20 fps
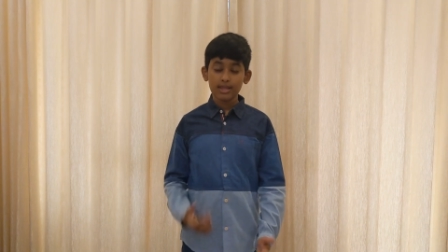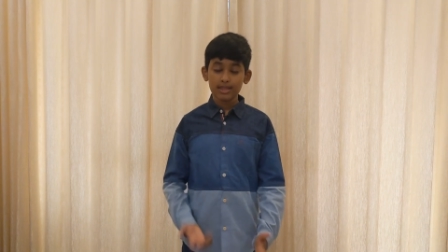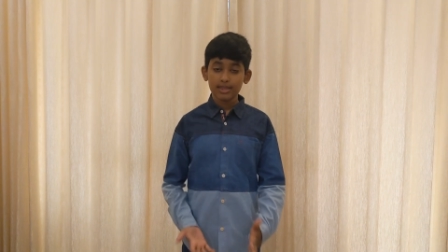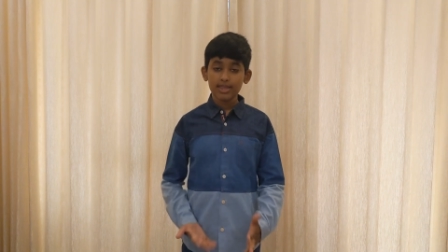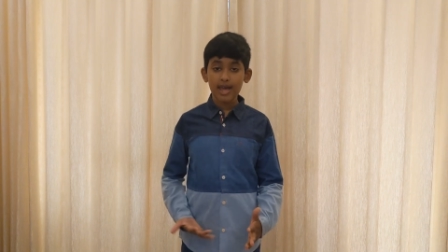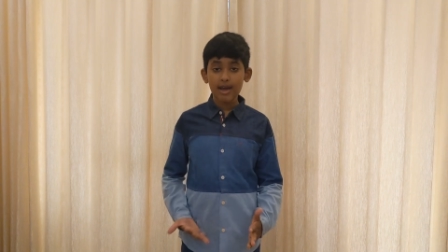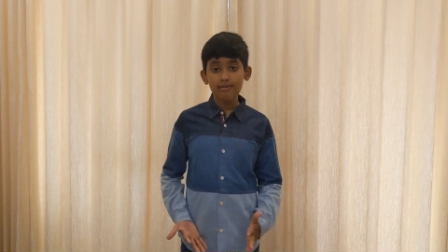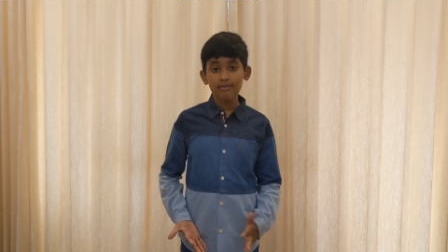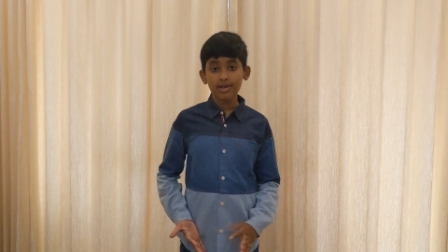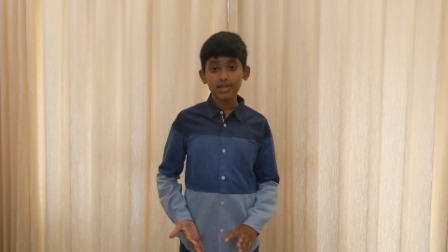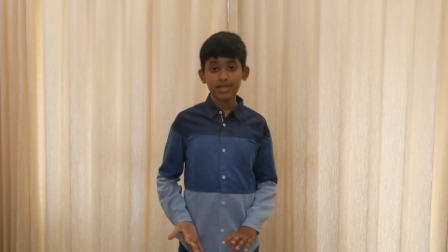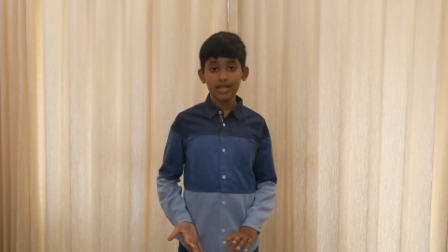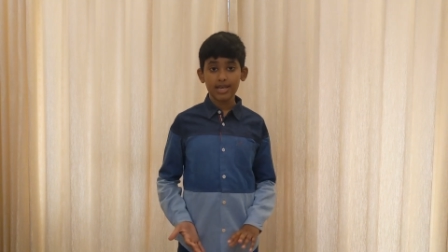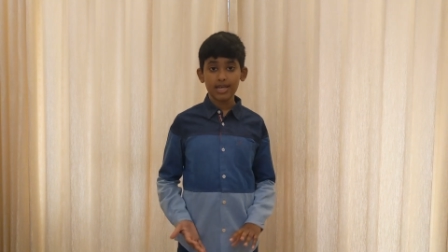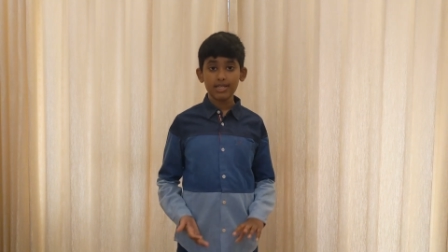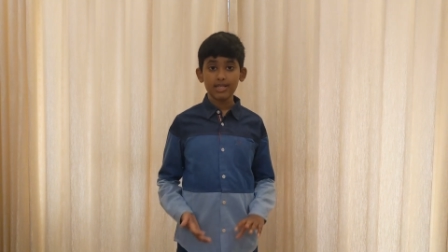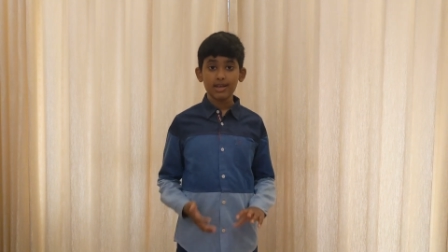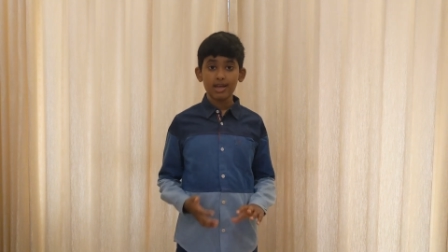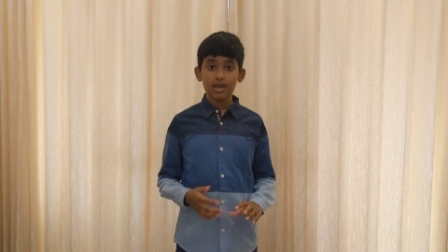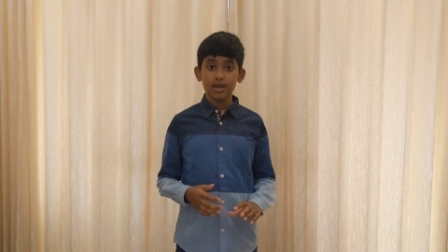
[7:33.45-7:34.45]

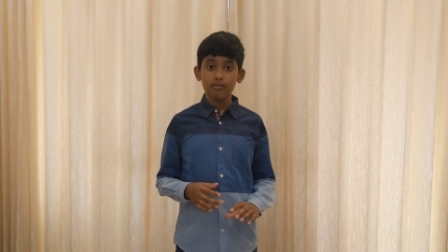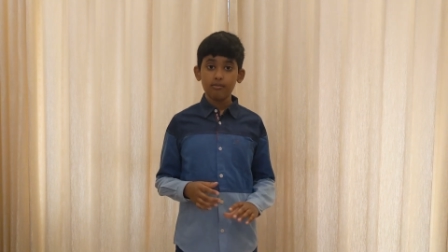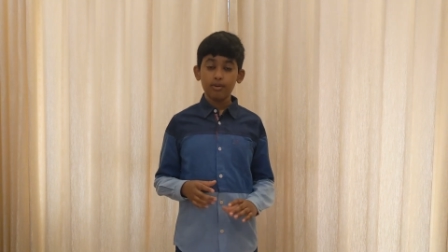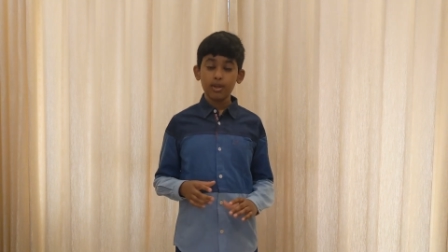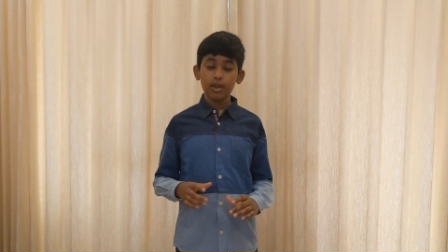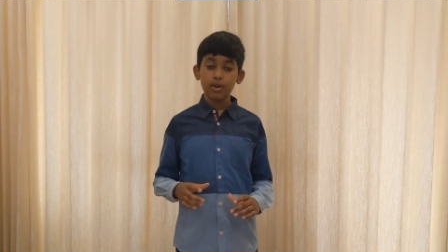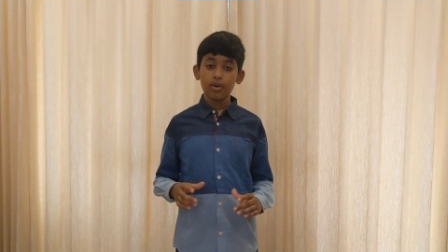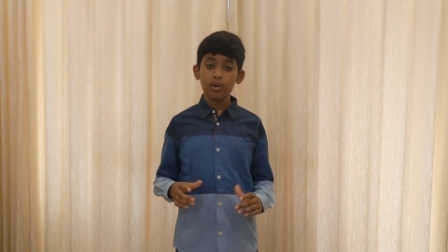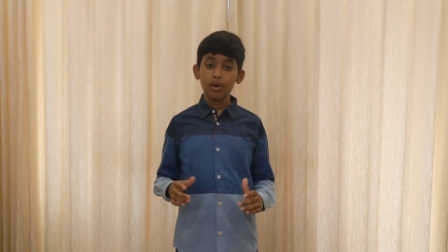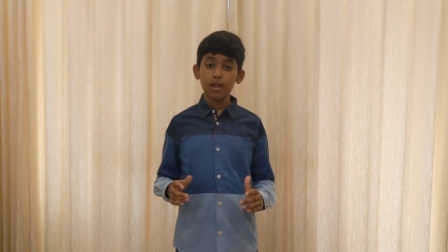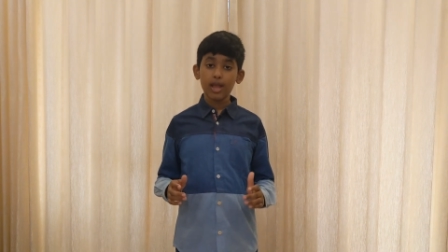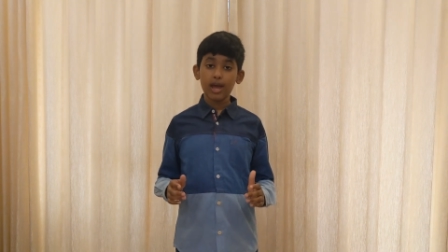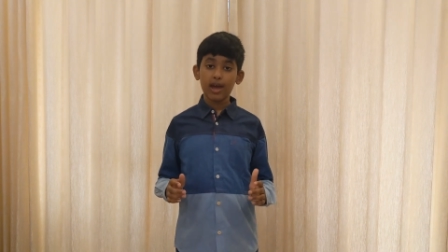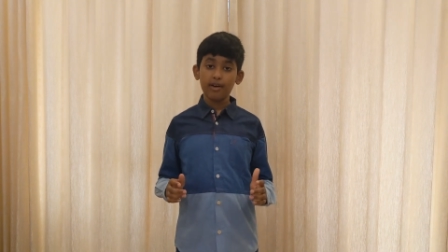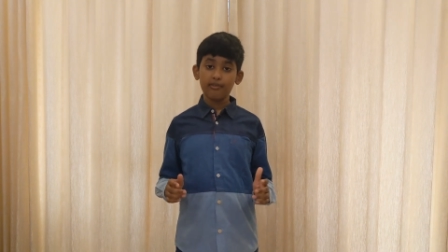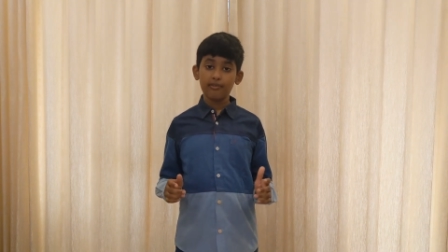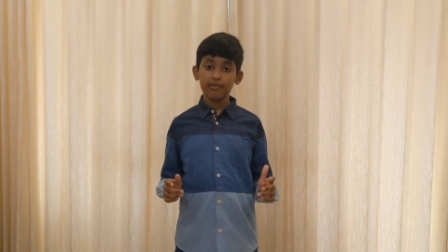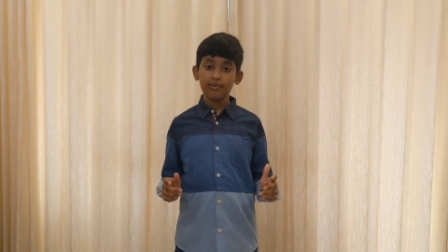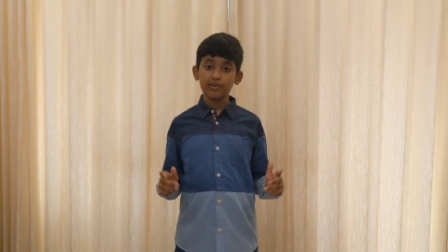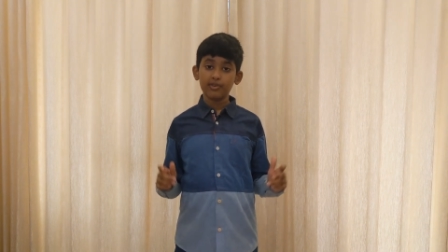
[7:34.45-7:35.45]
Nowadays, we all
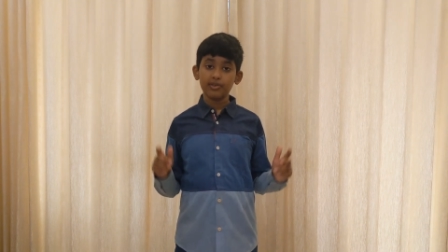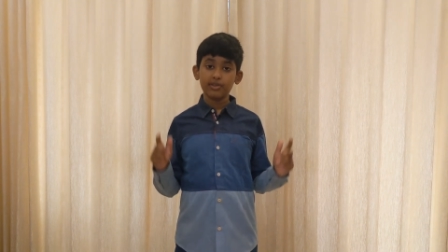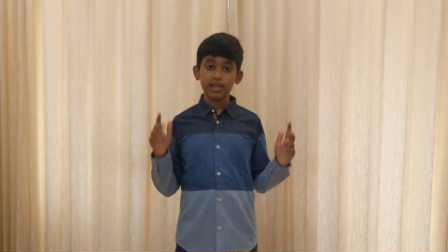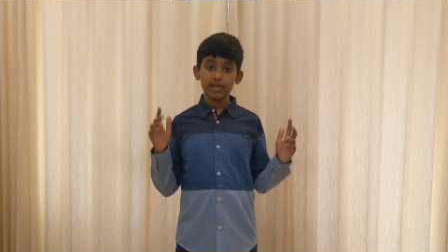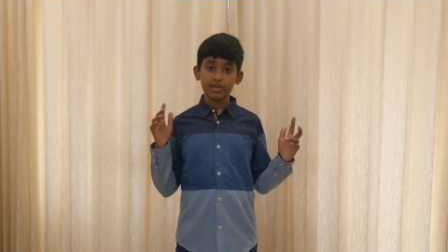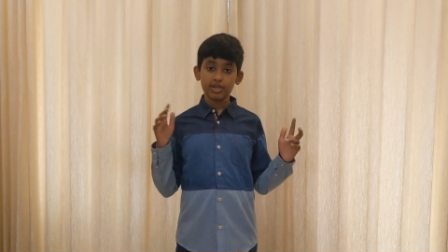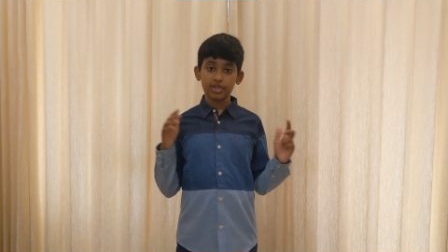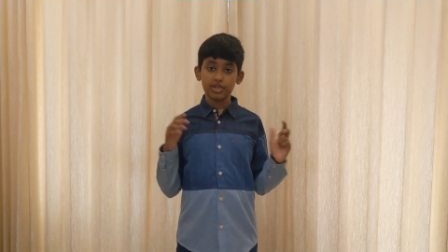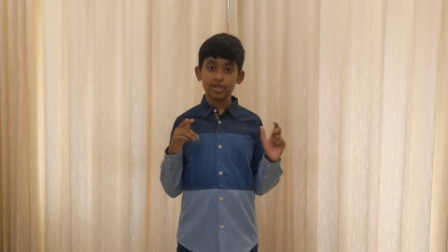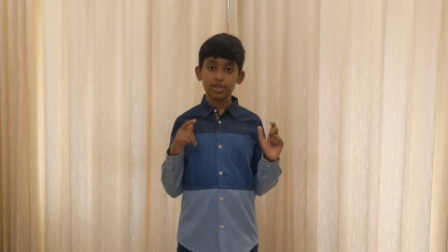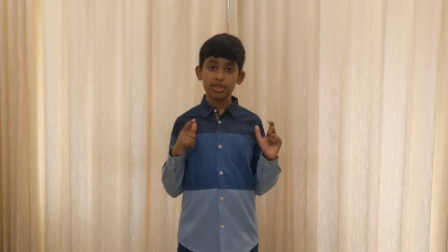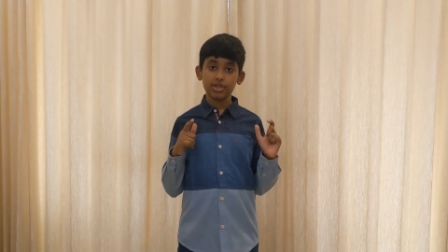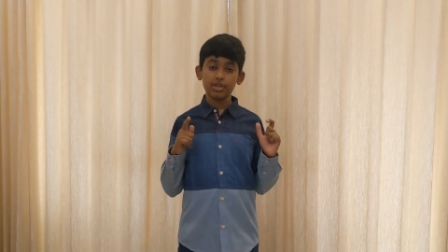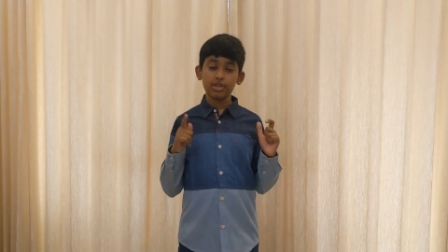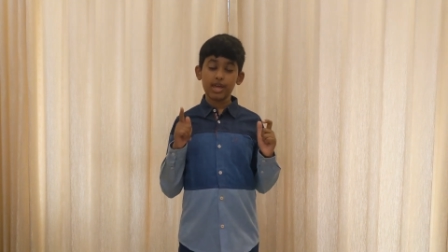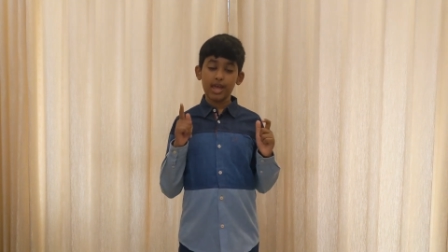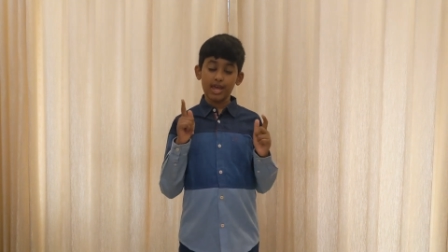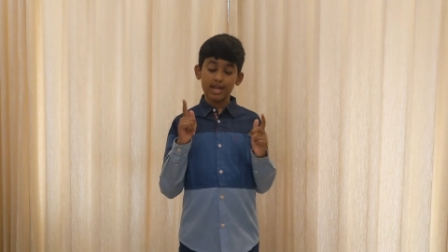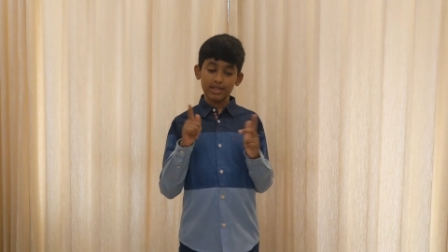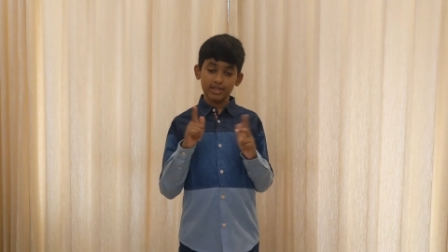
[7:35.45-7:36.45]
have
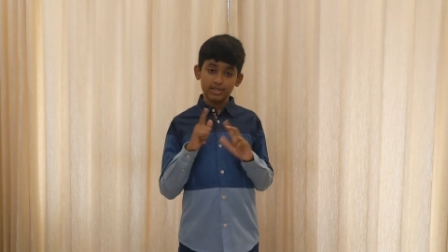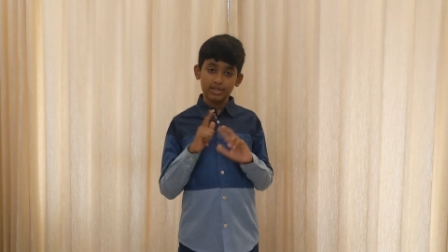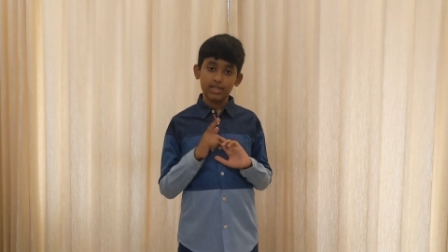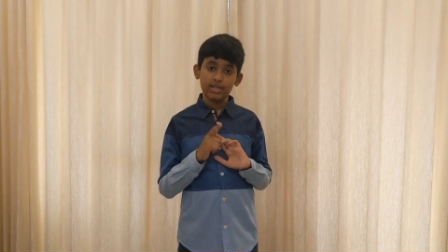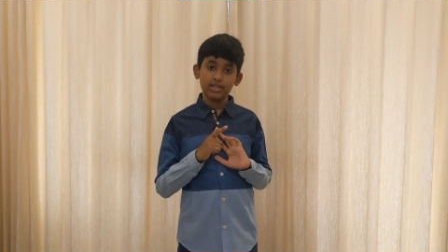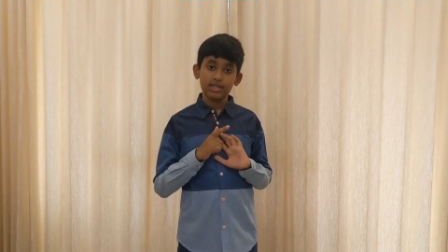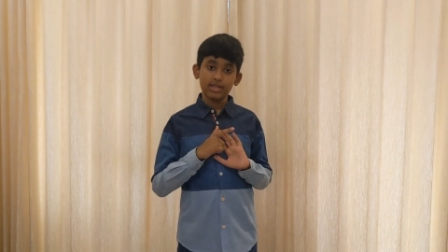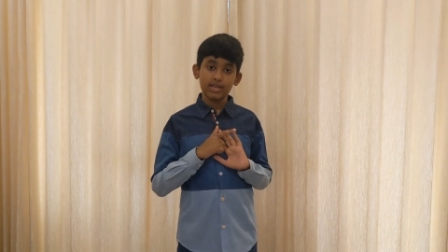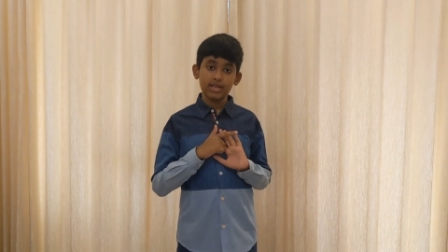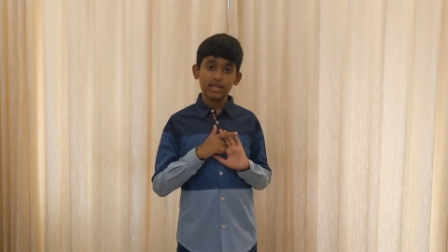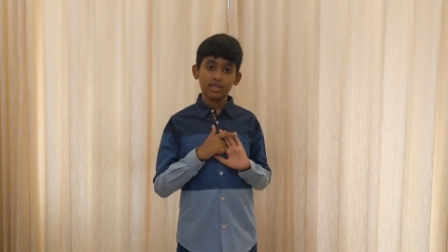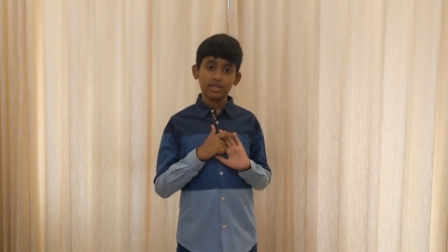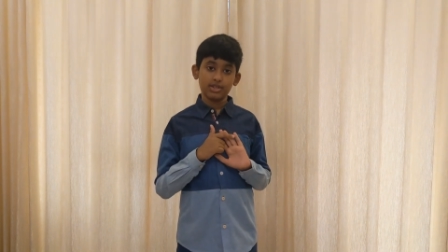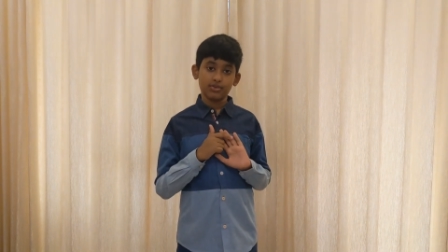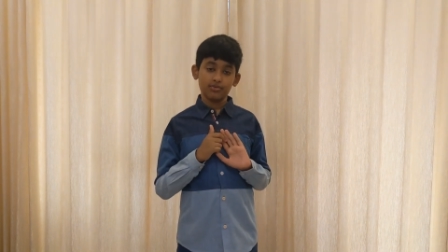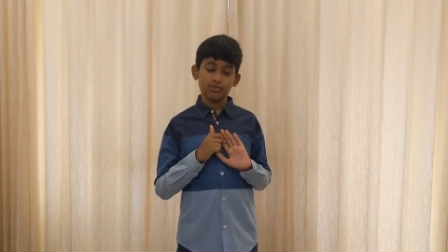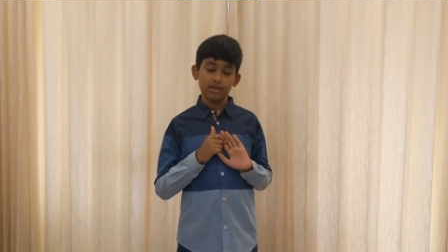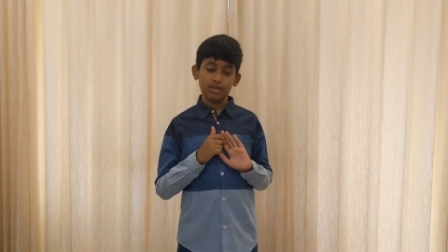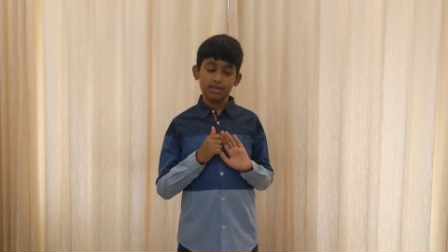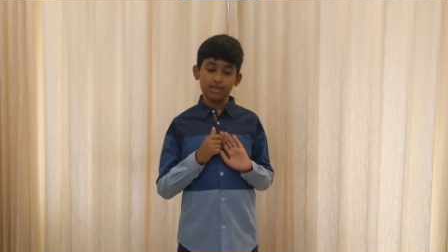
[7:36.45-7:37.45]
digital LCD
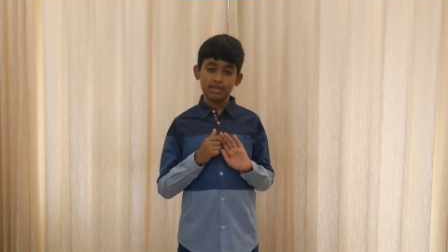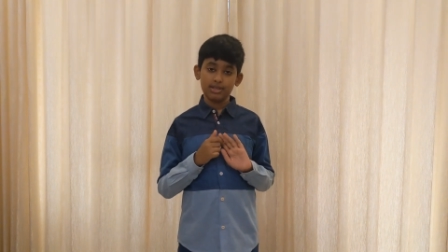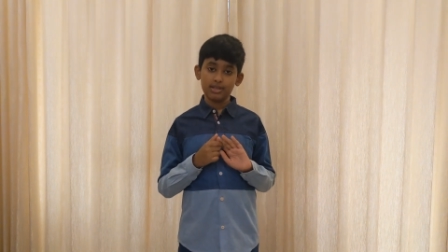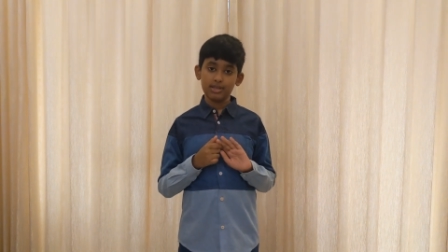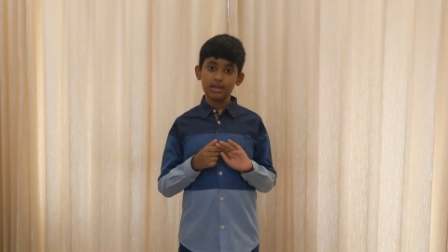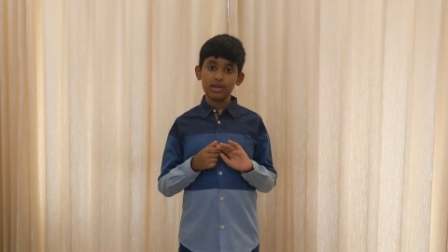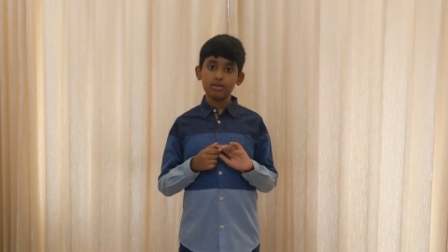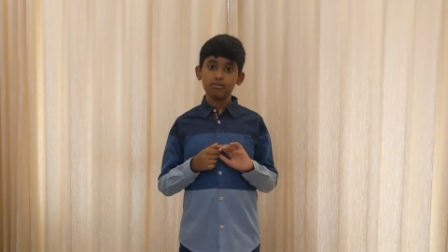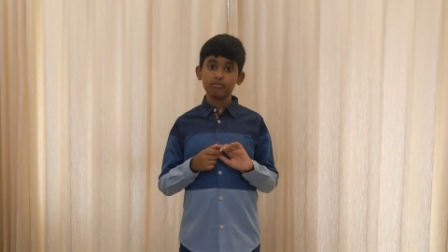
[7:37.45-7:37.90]
screens.